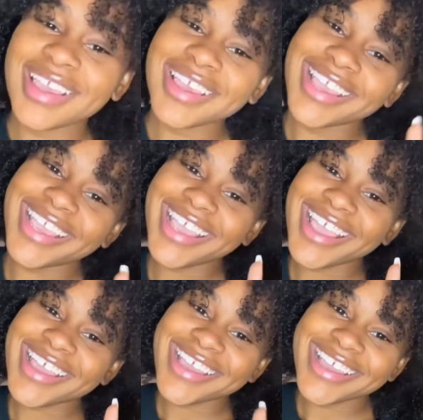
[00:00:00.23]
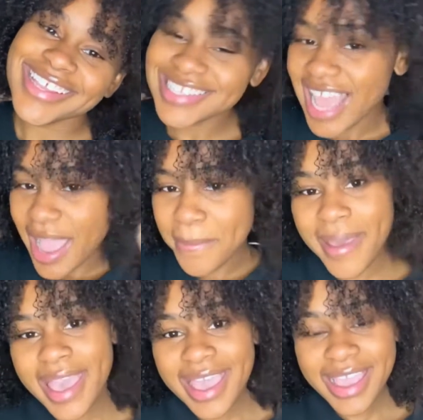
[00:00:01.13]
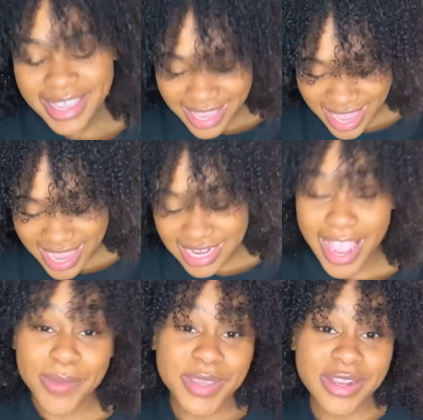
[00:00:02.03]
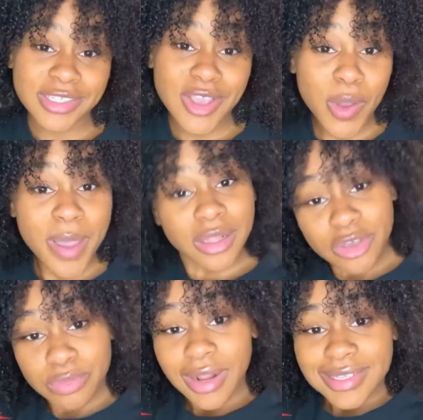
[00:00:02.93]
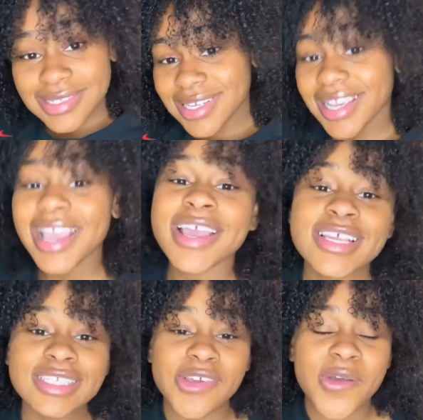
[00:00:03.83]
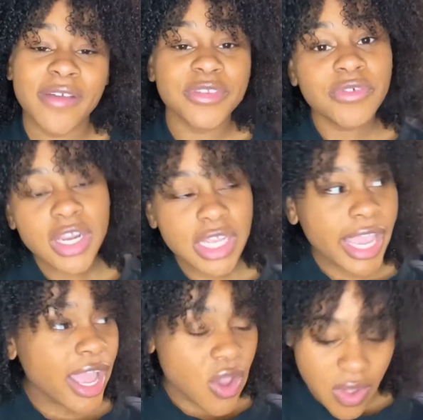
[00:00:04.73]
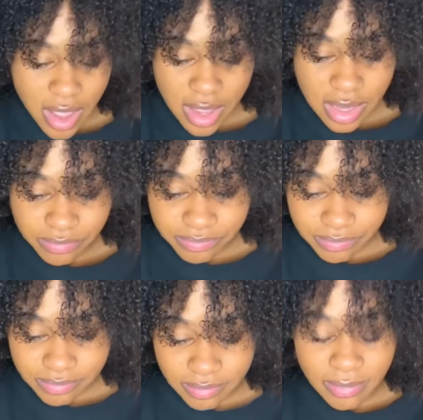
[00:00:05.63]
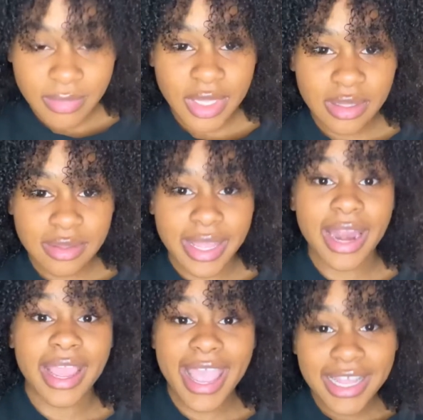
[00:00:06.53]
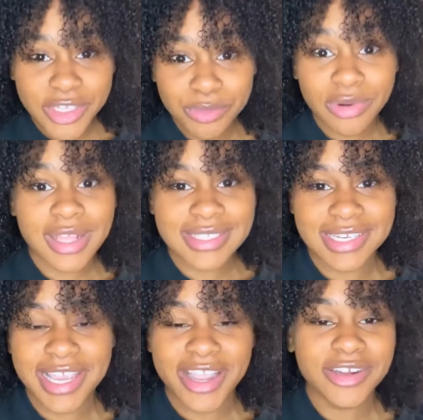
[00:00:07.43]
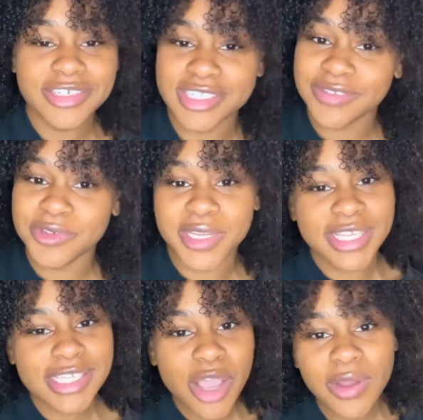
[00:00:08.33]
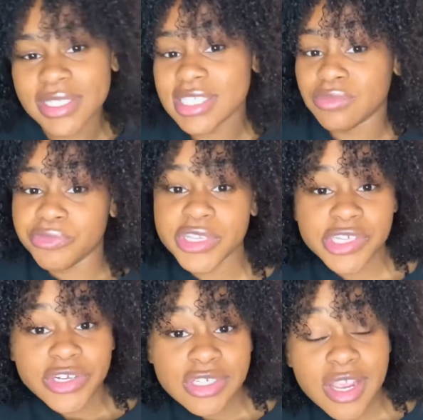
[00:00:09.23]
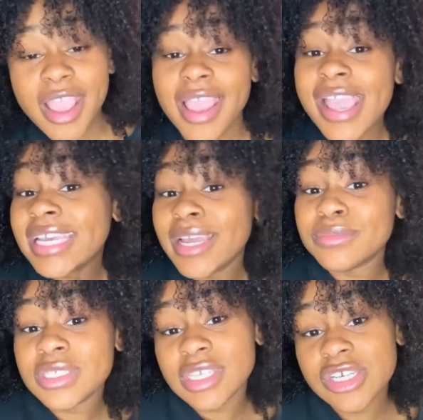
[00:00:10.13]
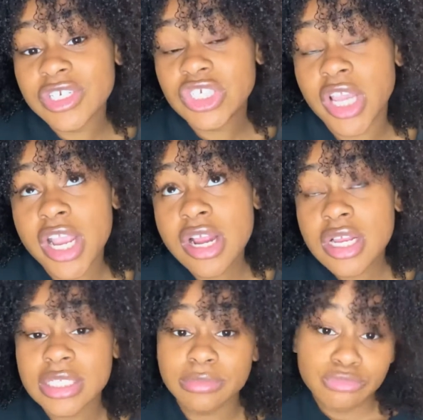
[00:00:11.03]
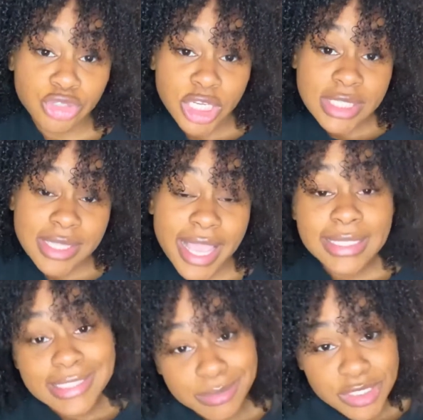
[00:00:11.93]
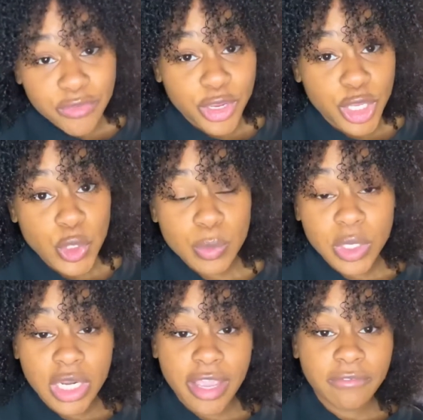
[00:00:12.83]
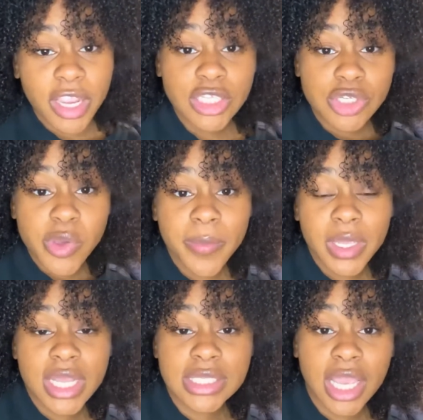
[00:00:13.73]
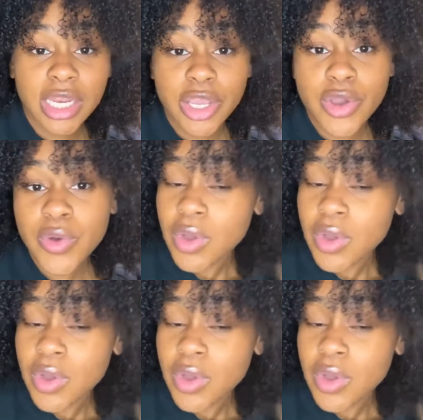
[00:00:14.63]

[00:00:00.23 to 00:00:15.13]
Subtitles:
Hey guys, I'm back and I'm here to talk about low porosity. So after finding out that I had low porosity hair just a few days ago, I did some research and I'm just here to share some tricks and tips for you. I'm gonna get right to it because I know